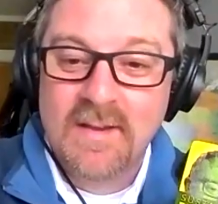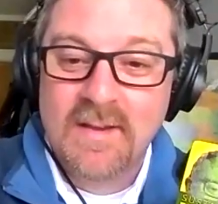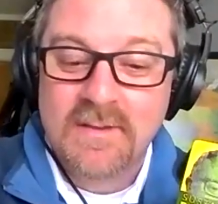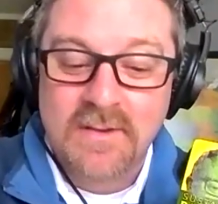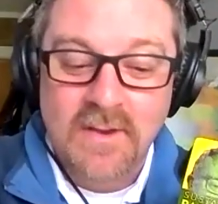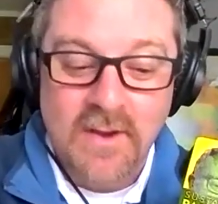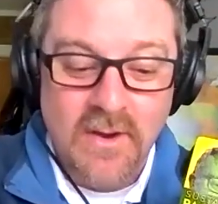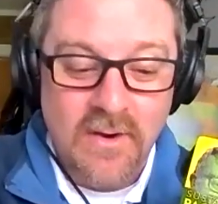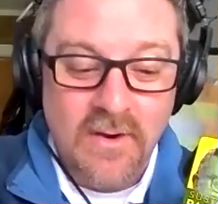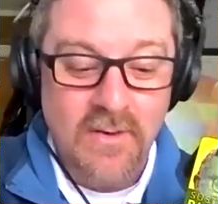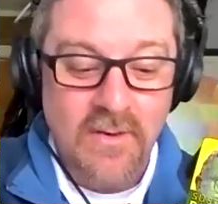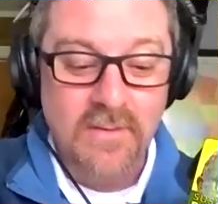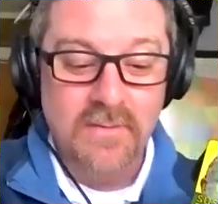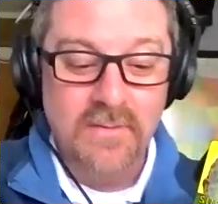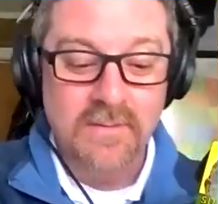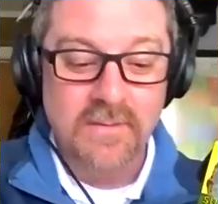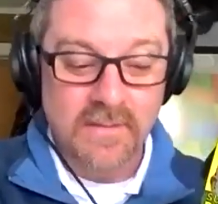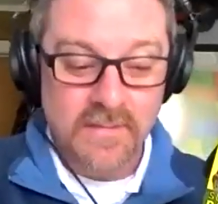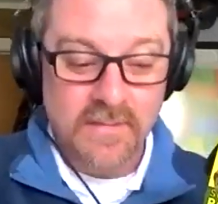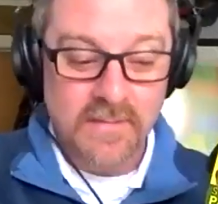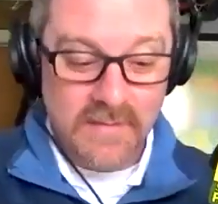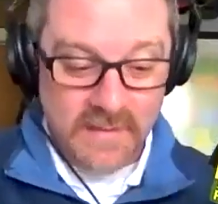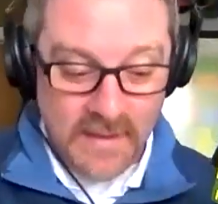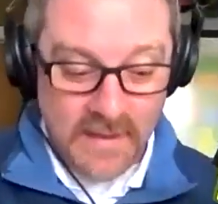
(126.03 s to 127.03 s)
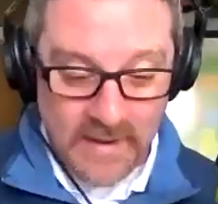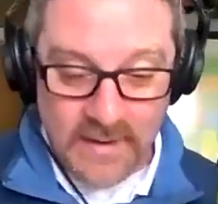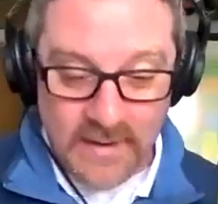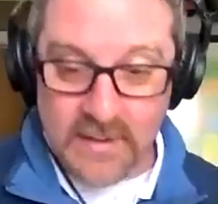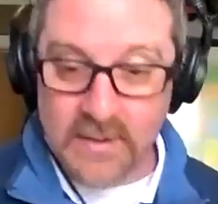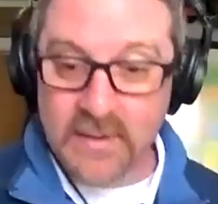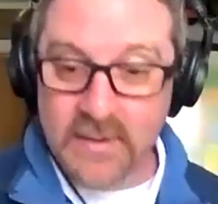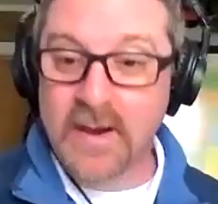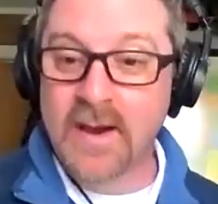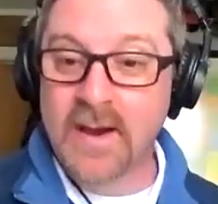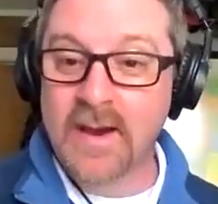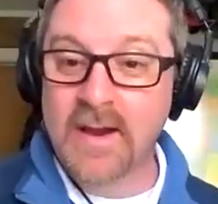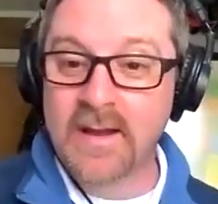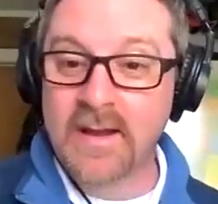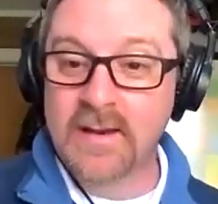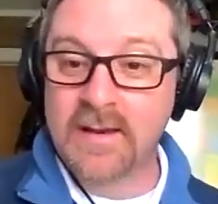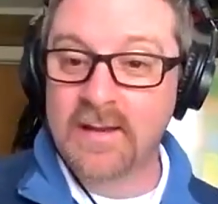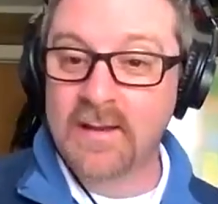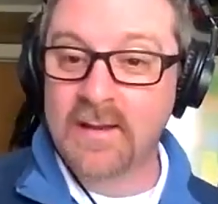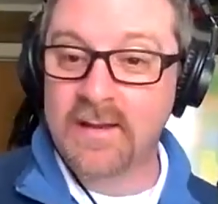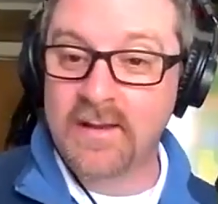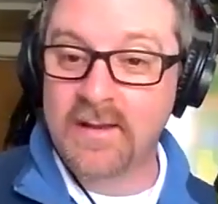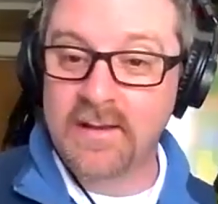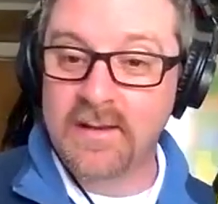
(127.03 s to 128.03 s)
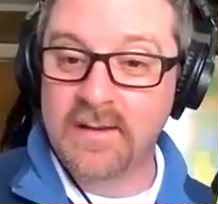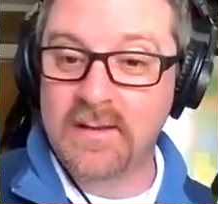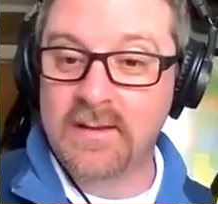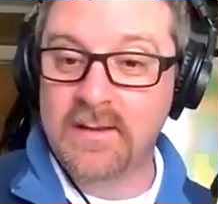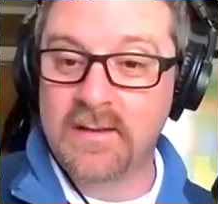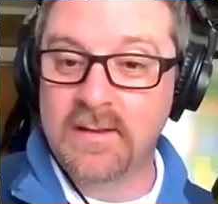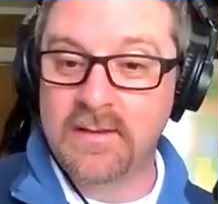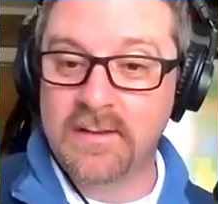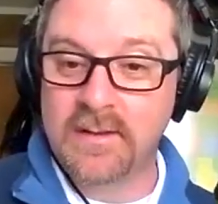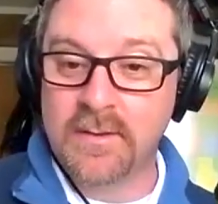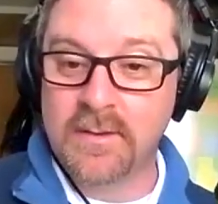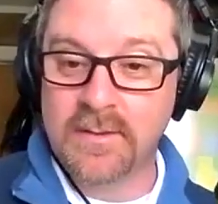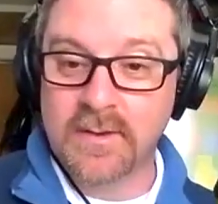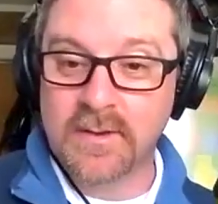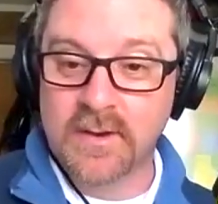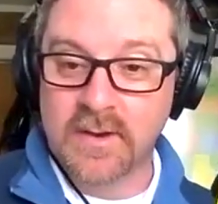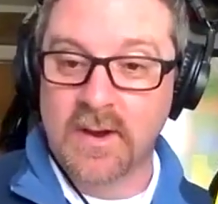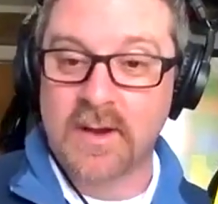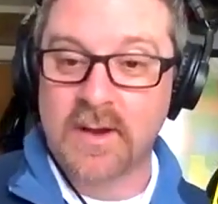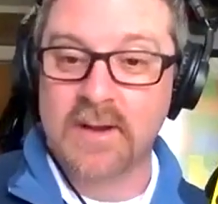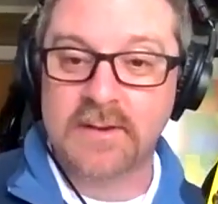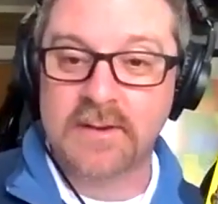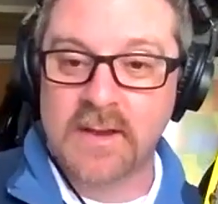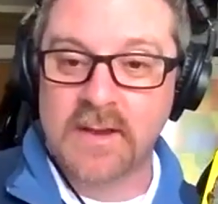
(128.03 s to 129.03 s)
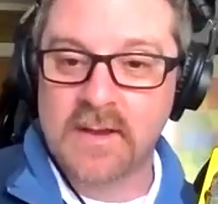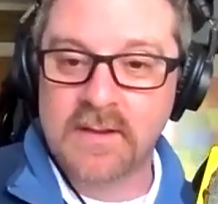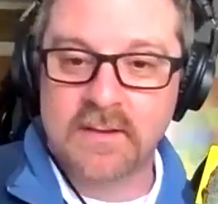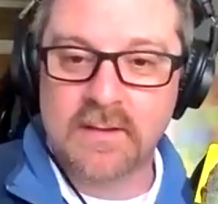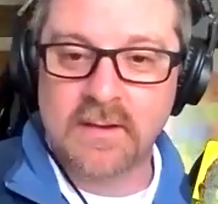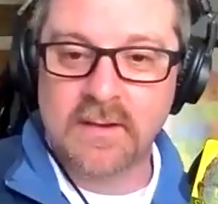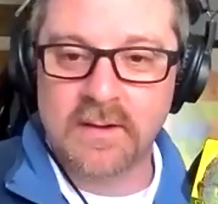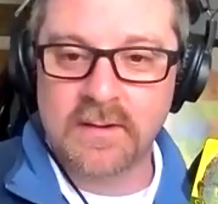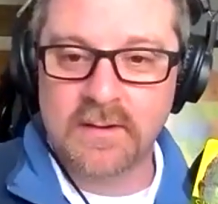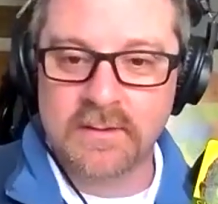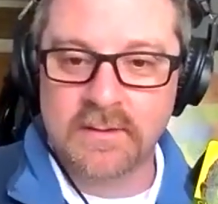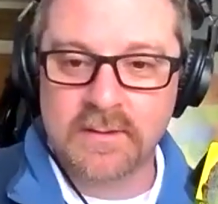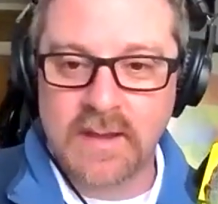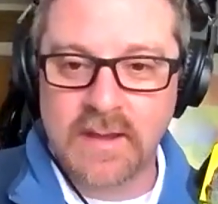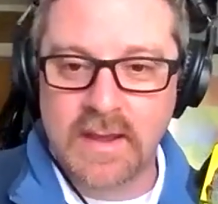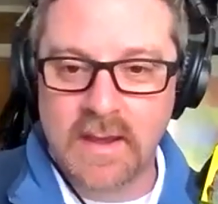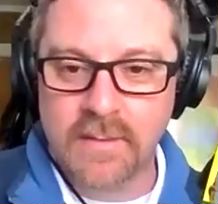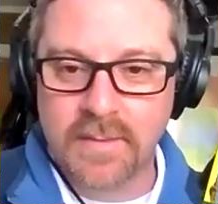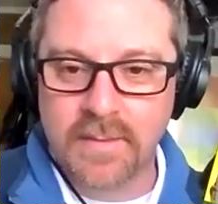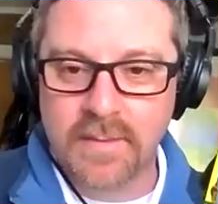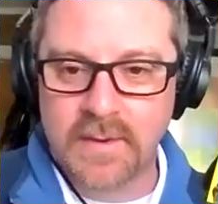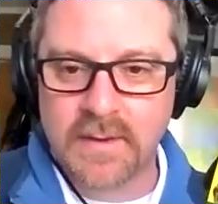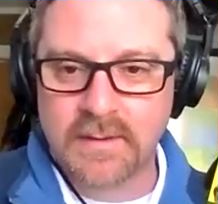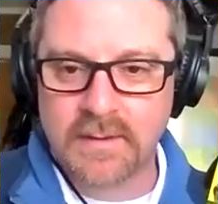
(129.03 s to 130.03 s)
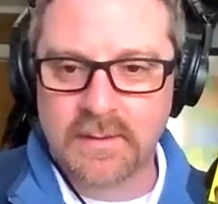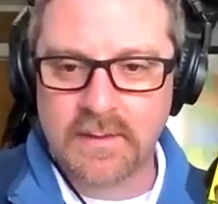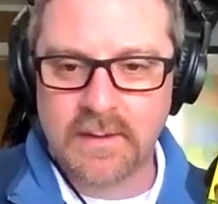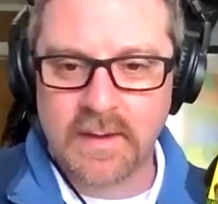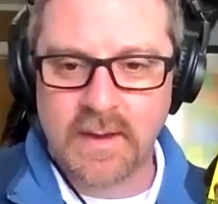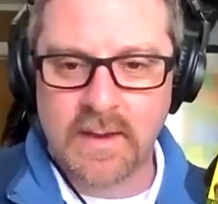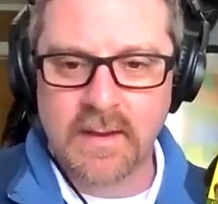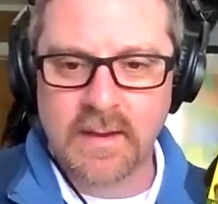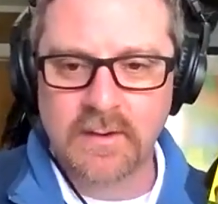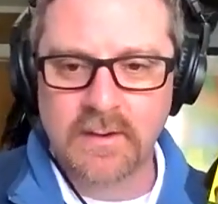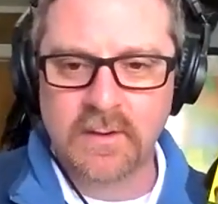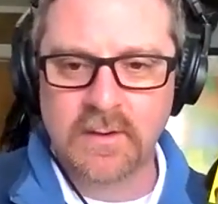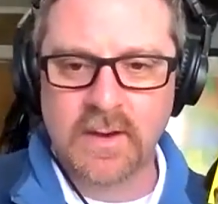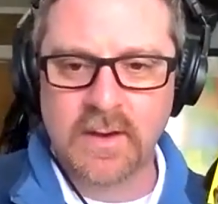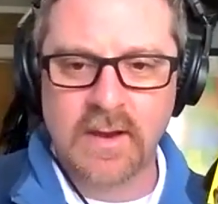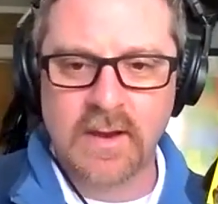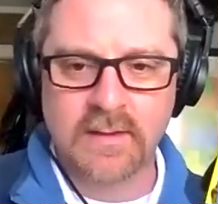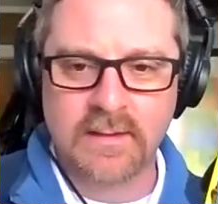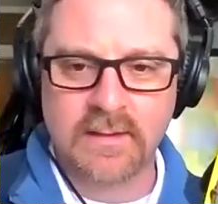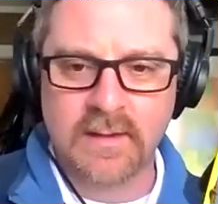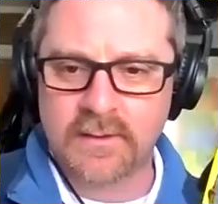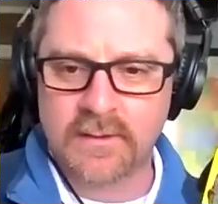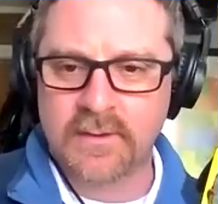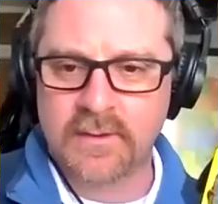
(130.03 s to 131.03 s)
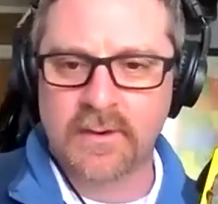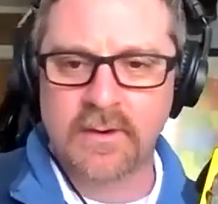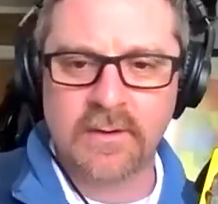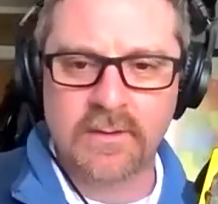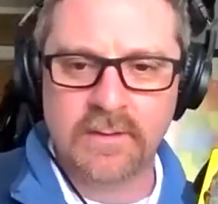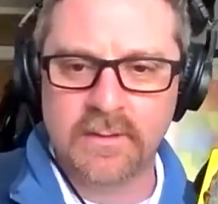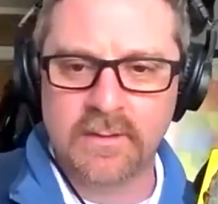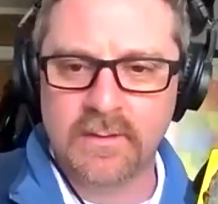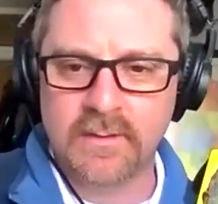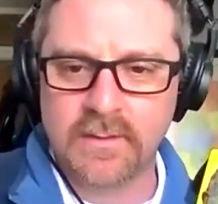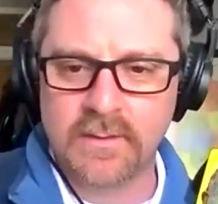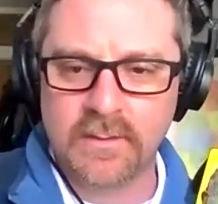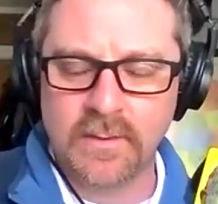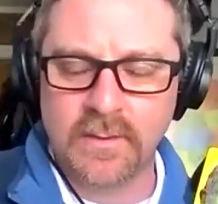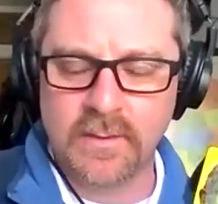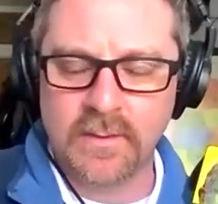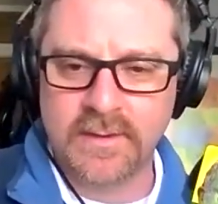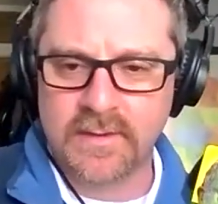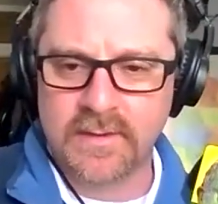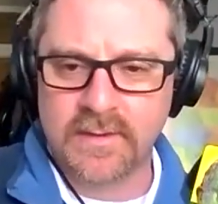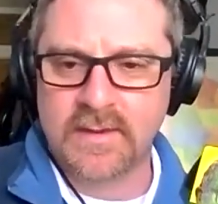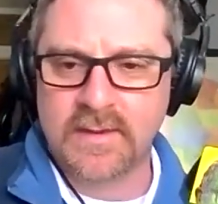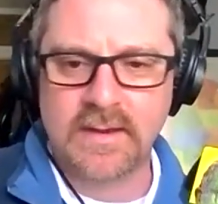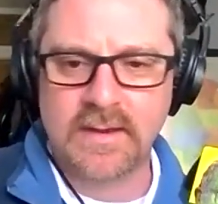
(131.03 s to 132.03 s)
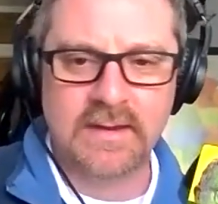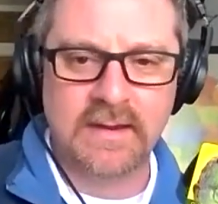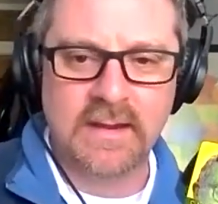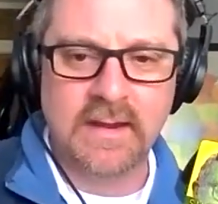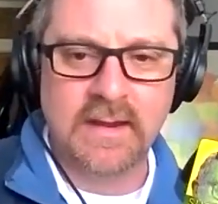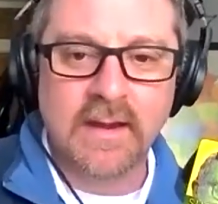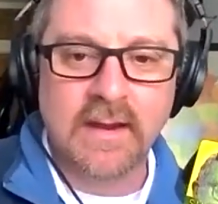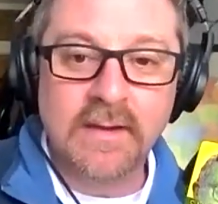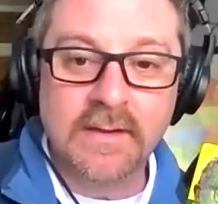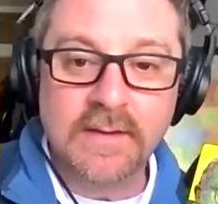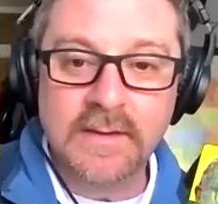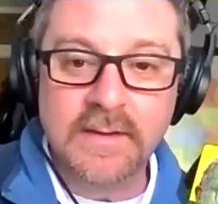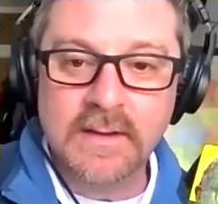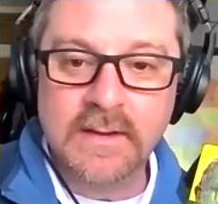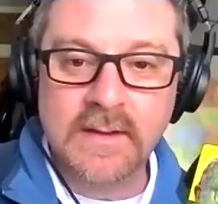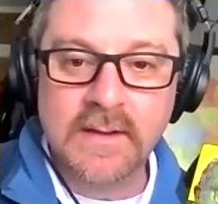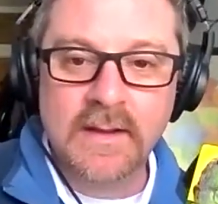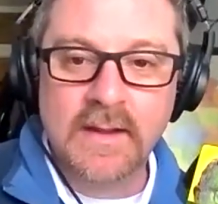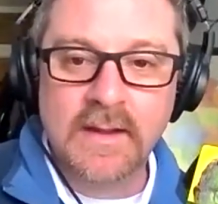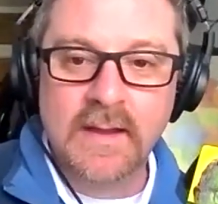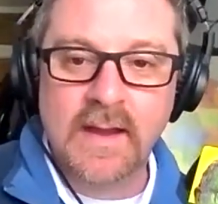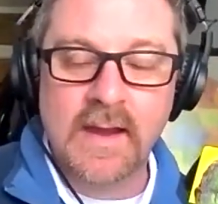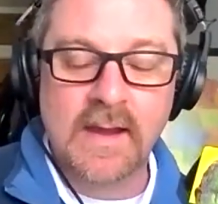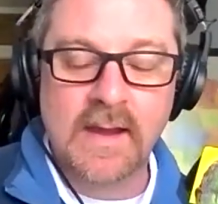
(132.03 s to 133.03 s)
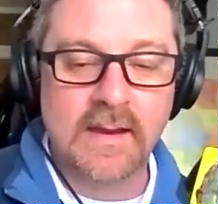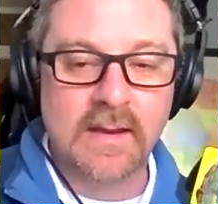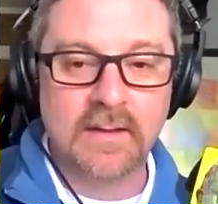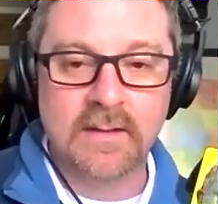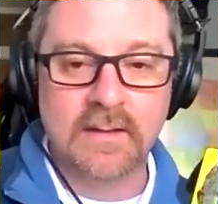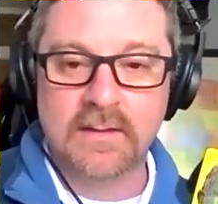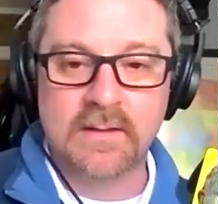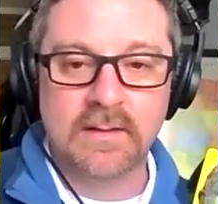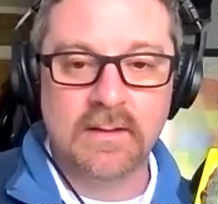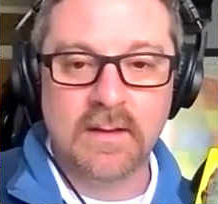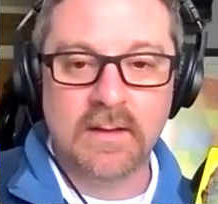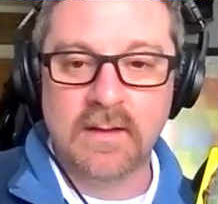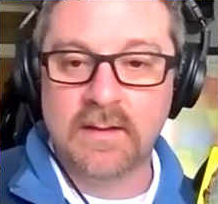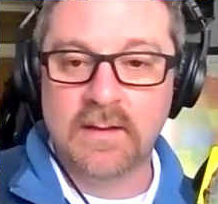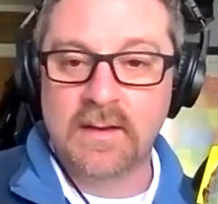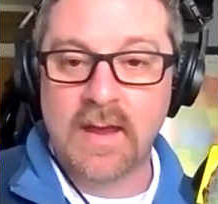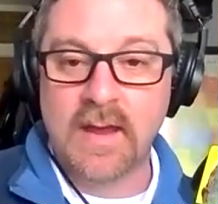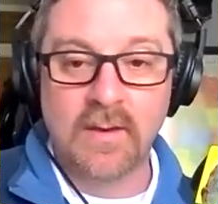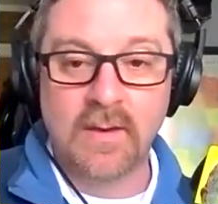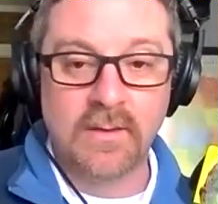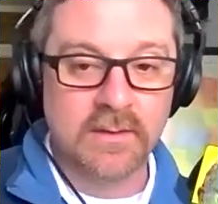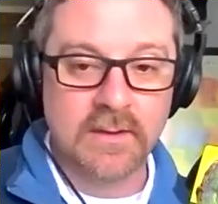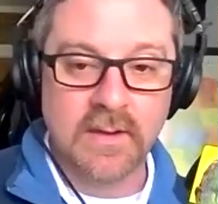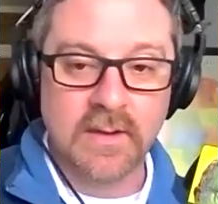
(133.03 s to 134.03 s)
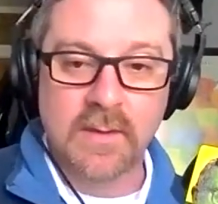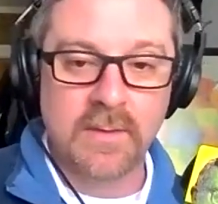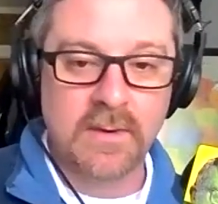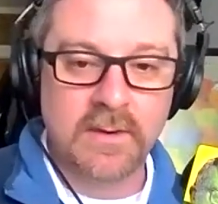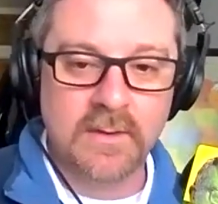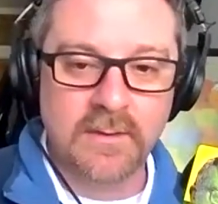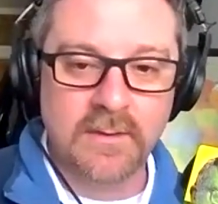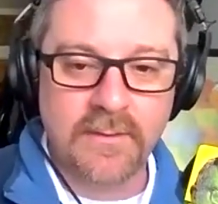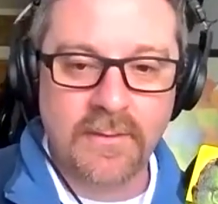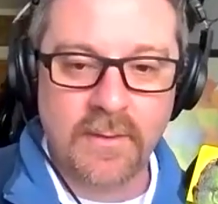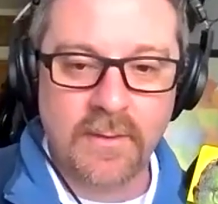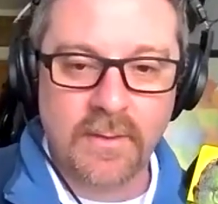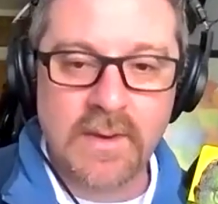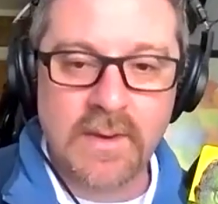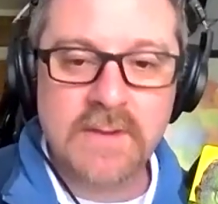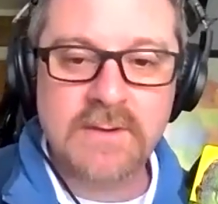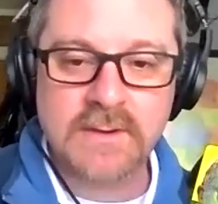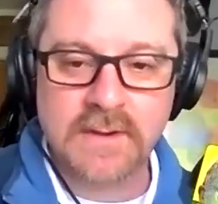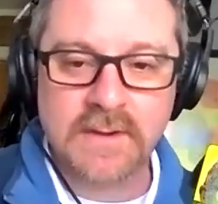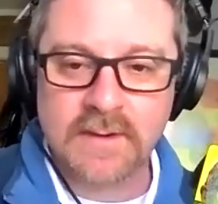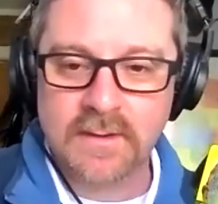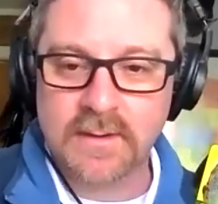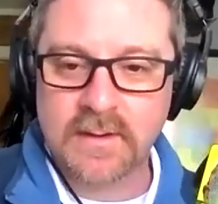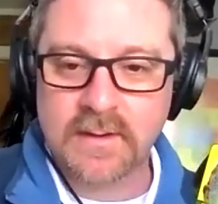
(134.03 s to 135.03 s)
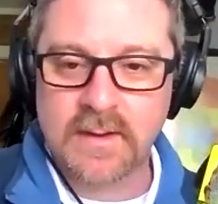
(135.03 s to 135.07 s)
So then you got it, eh, there was a contest on campus, and you guys entered with this idea and mm-hmm. it's and now it's coming to fruition.